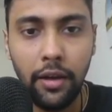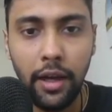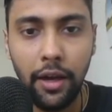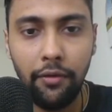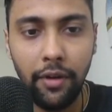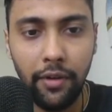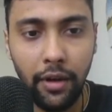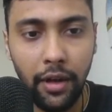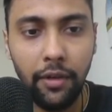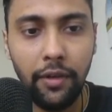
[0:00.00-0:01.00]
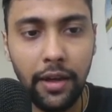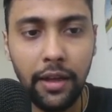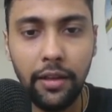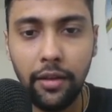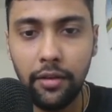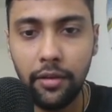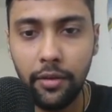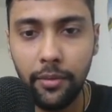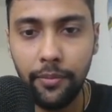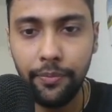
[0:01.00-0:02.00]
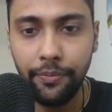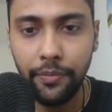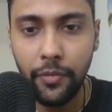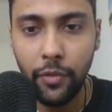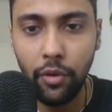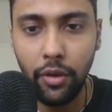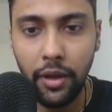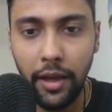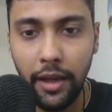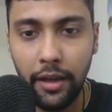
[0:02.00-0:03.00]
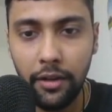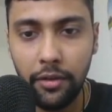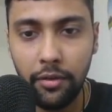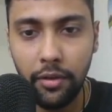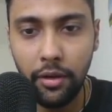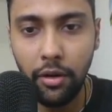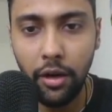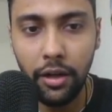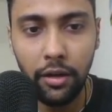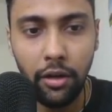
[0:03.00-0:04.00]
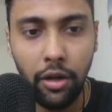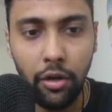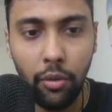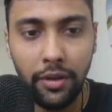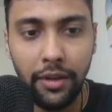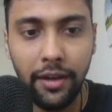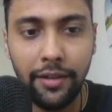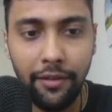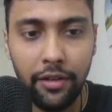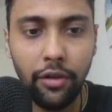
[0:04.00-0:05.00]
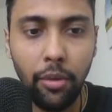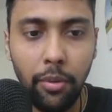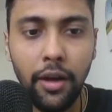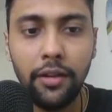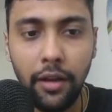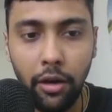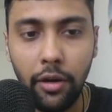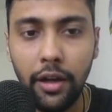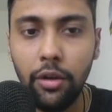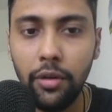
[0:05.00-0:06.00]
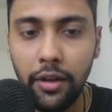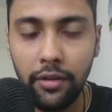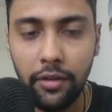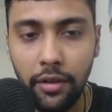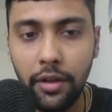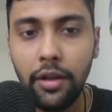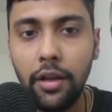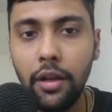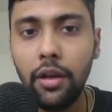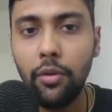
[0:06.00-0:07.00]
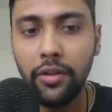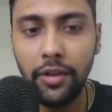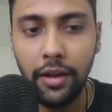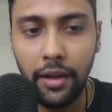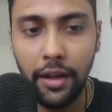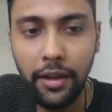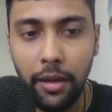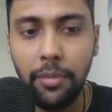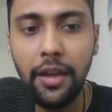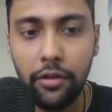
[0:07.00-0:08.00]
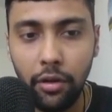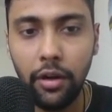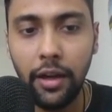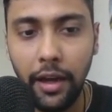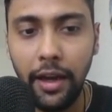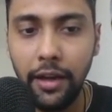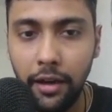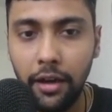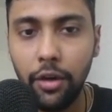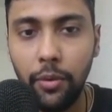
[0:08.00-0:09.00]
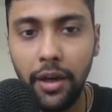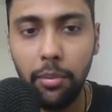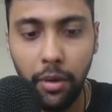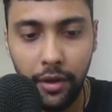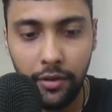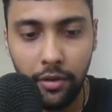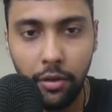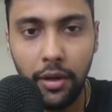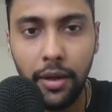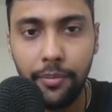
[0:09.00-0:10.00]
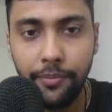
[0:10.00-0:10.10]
And when we run it, we'll get this. So A has got 1370 points according to this question. And then B has got 820 points. Okay.